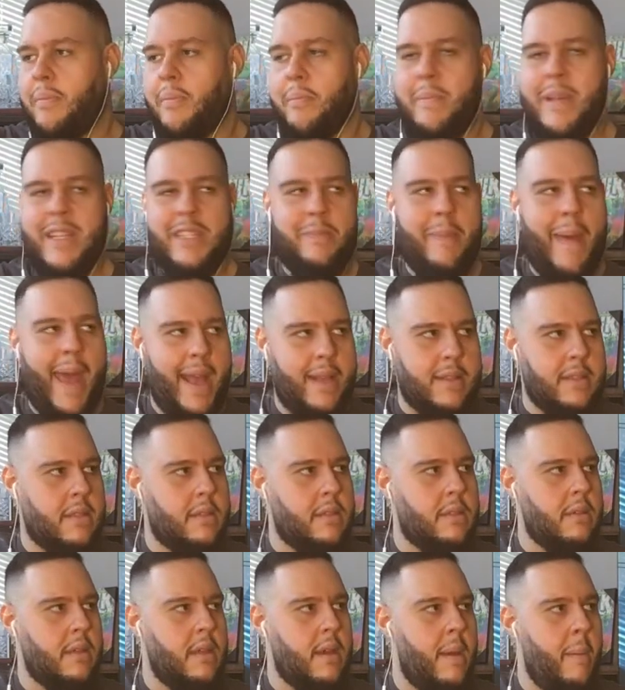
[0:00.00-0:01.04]
mismatch,
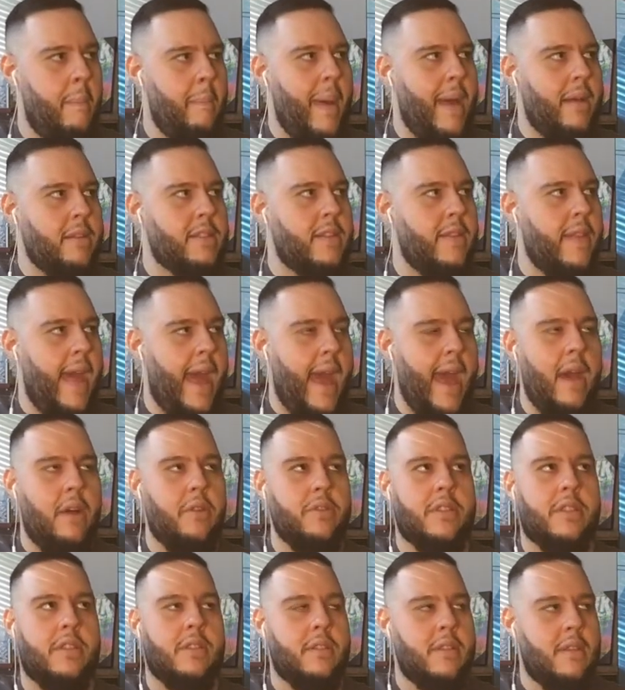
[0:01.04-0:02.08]
mouse in the
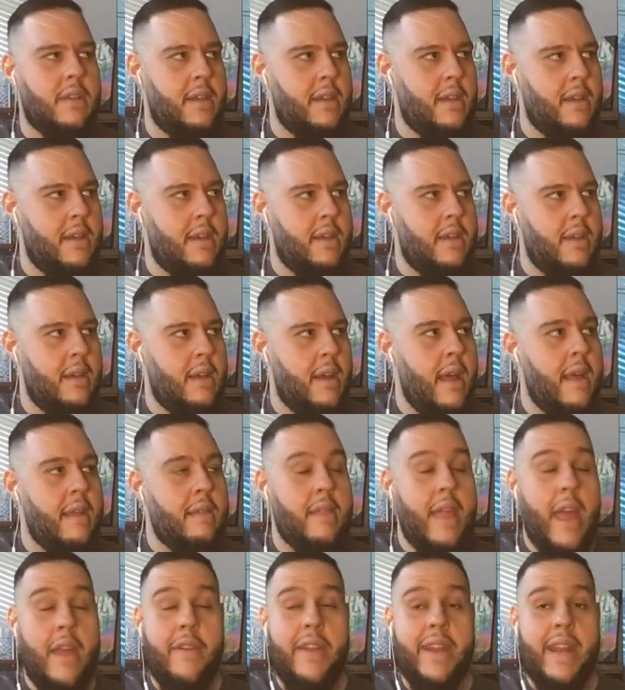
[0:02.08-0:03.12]
house.
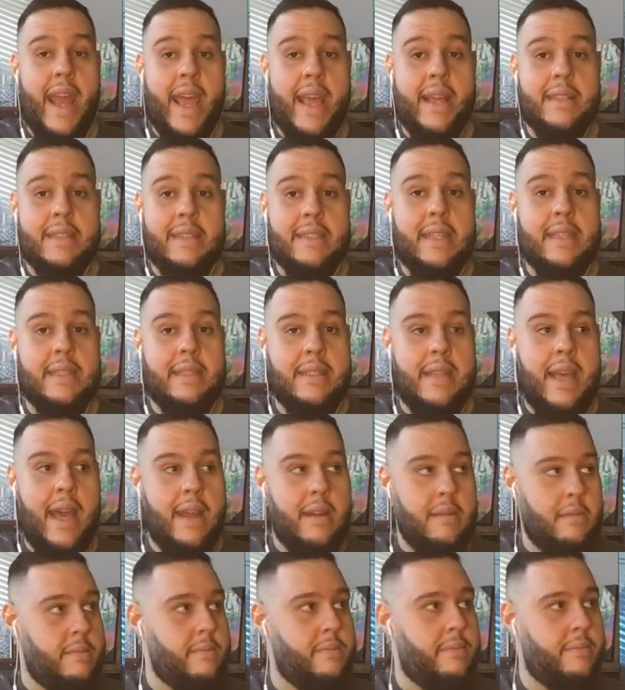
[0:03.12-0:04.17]
Larry Nance,
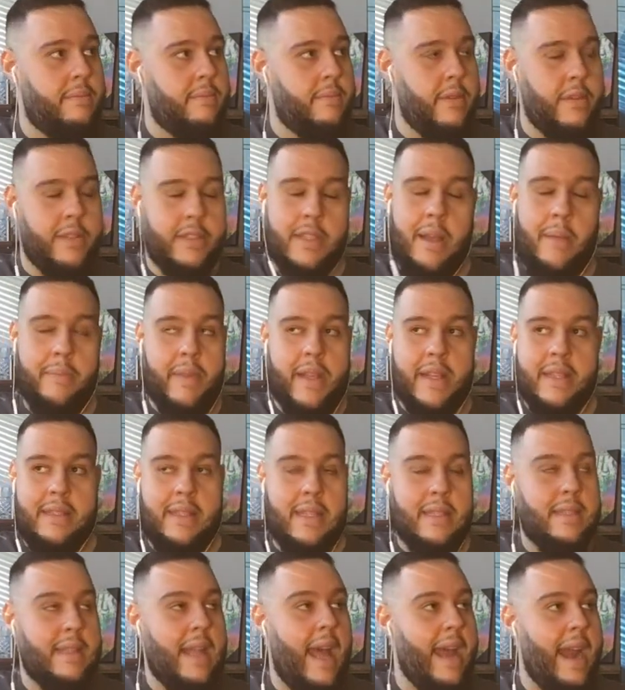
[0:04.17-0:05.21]
6'10", or something,
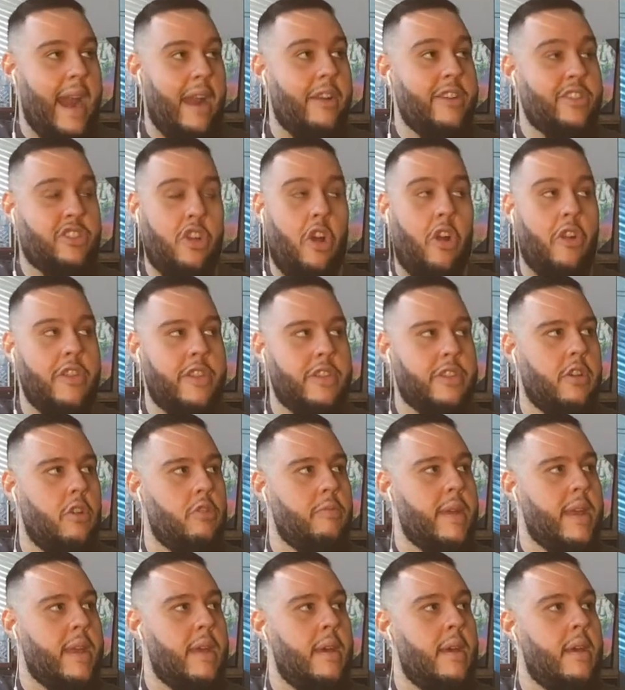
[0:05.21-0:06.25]
6'9", he's taller than
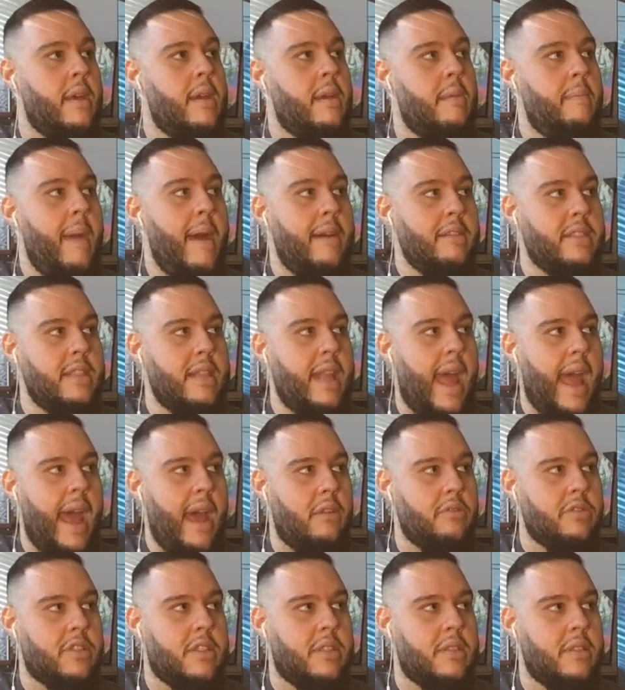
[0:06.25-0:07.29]
Tobi. Mouse in the
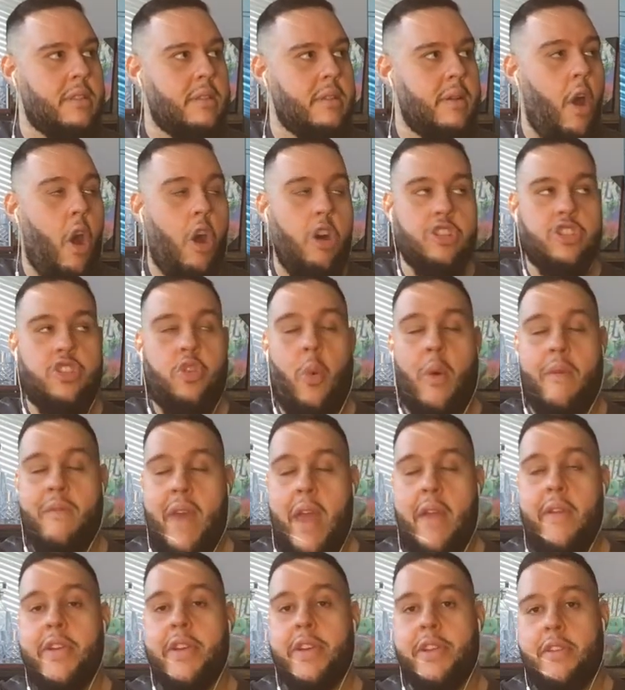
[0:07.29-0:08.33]
house, also a
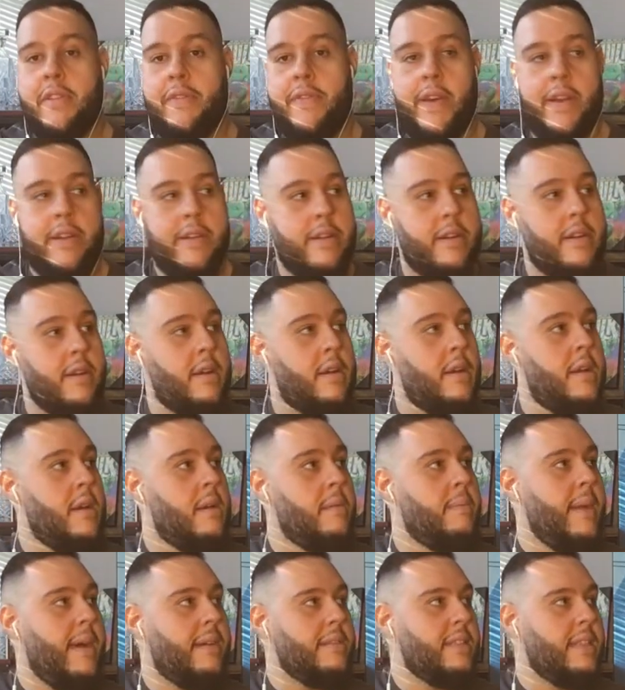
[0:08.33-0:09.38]
very good defender.
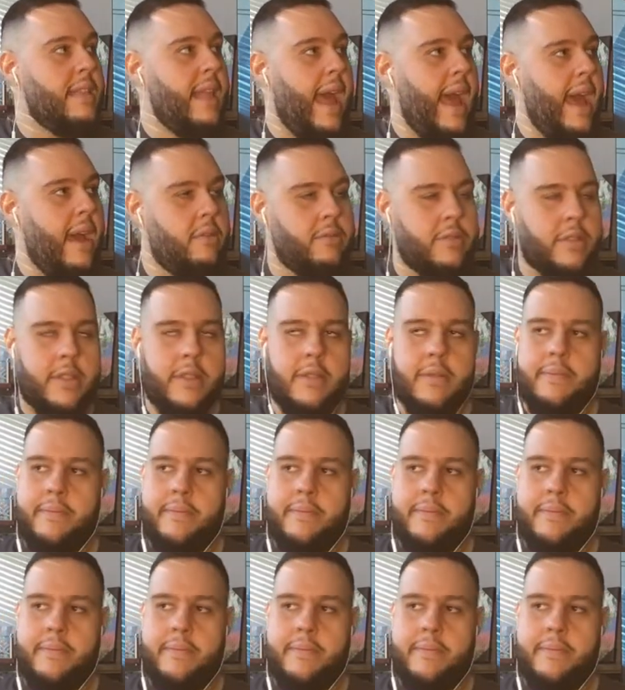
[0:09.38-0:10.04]
Mouse in the house.